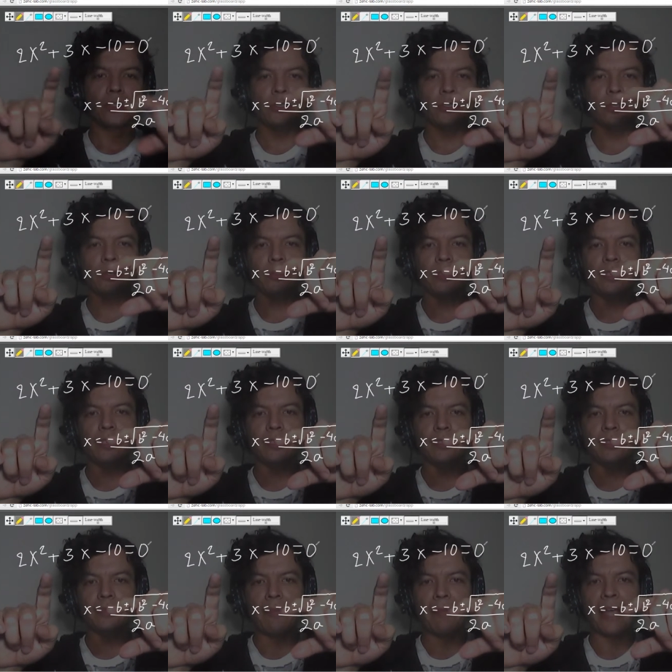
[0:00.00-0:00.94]
so
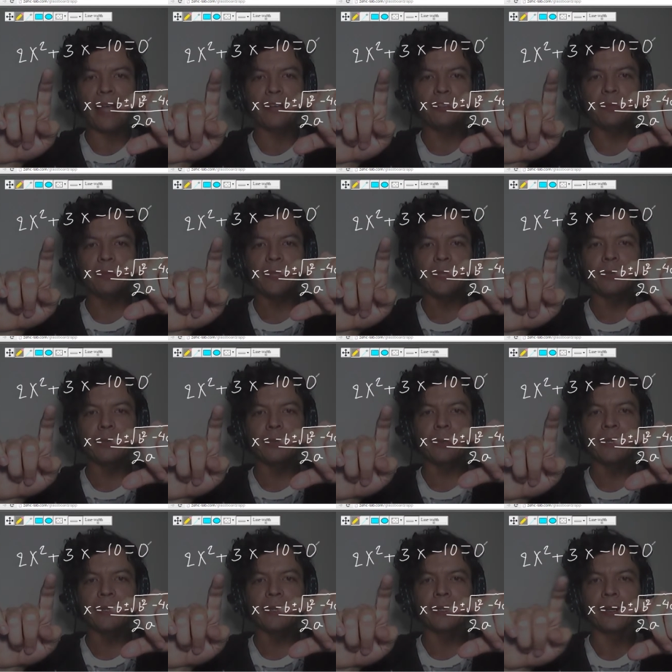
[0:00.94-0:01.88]
this minus B will
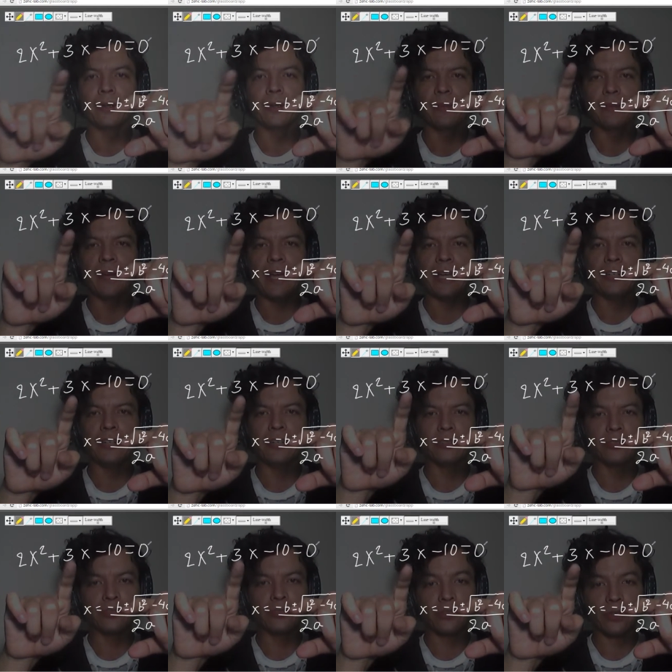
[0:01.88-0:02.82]
become
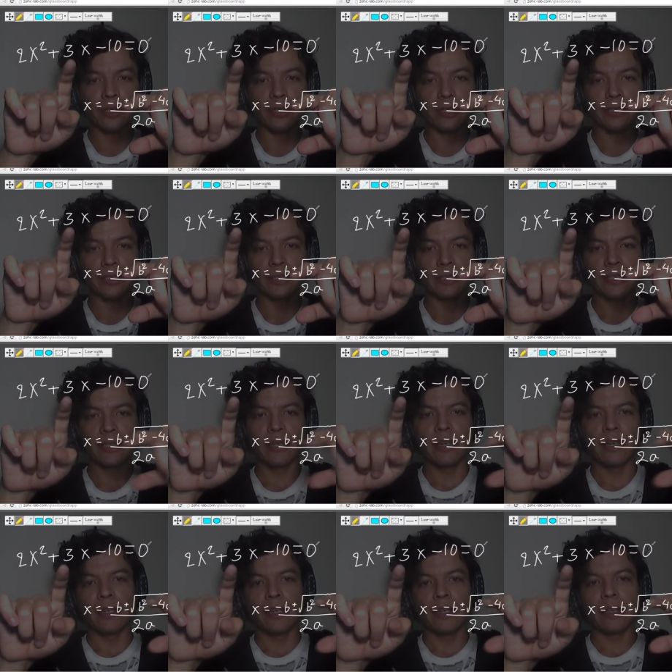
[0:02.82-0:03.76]
minus 3
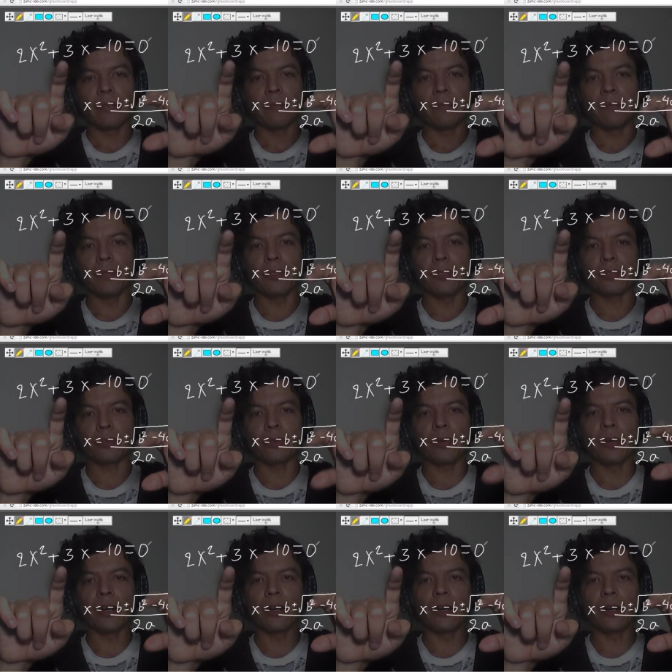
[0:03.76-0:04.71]
B
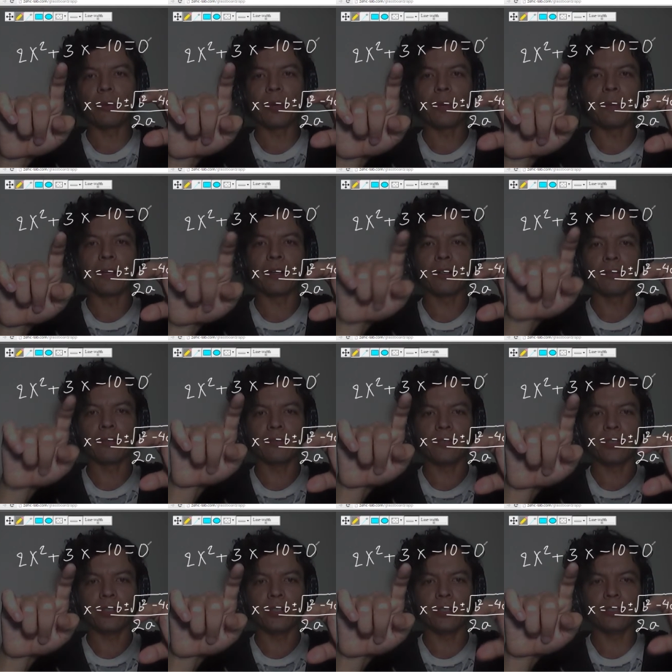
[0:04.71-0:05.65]
square will become
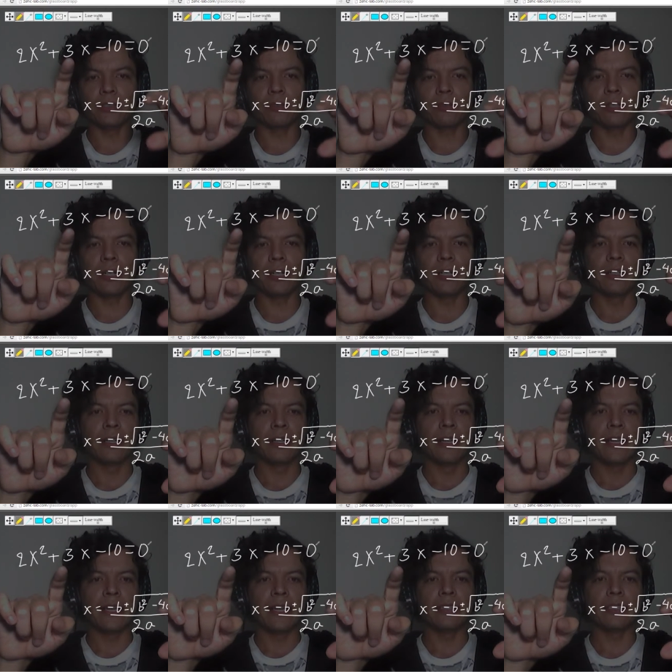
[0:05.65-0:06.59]
3 square
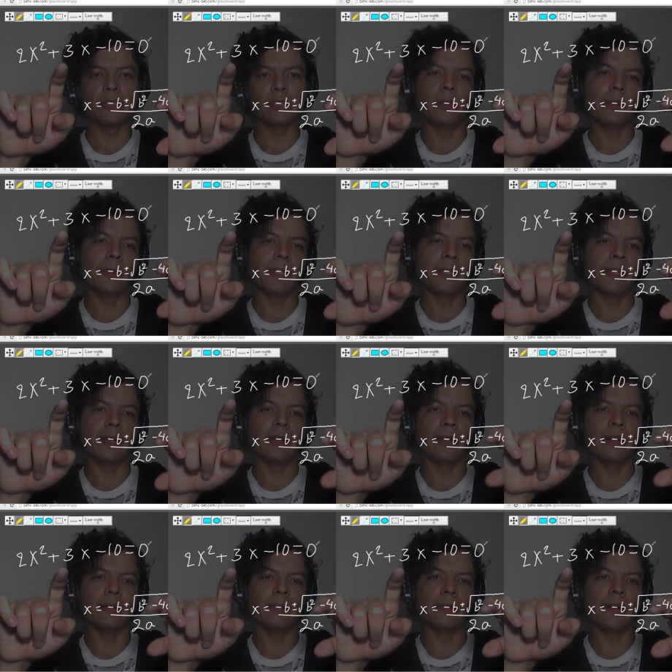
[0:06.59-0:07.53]
and this will
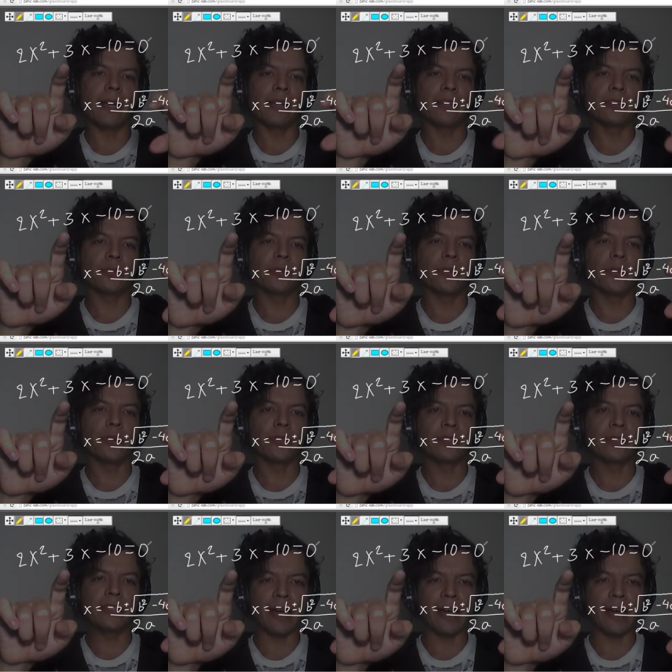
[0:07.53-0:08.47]
become minus 4
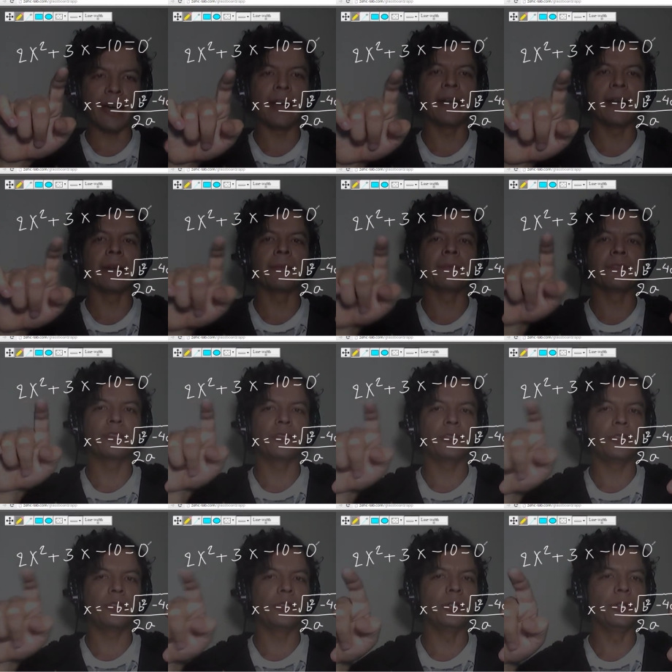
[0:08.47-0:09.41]
times
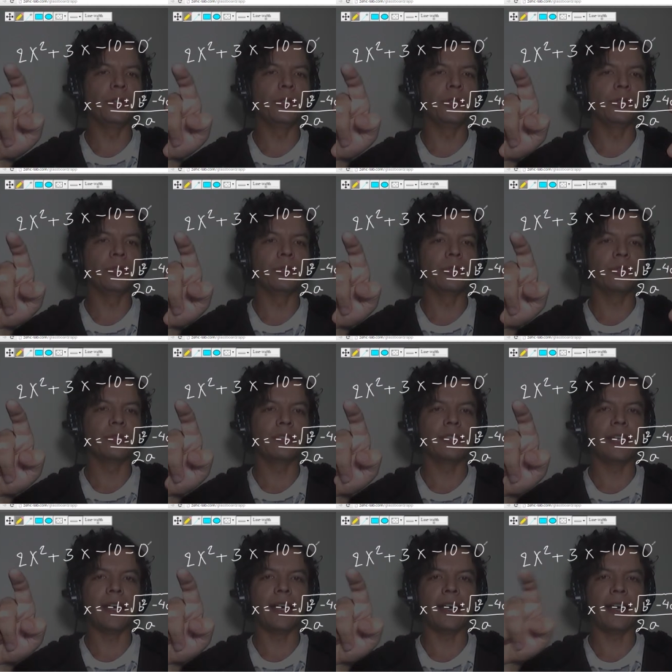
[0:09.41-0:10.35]
2
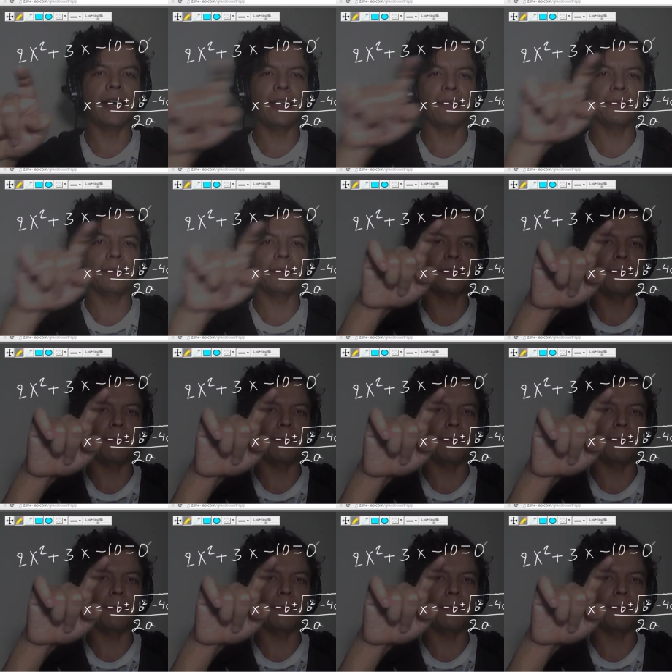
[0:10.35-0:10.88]
times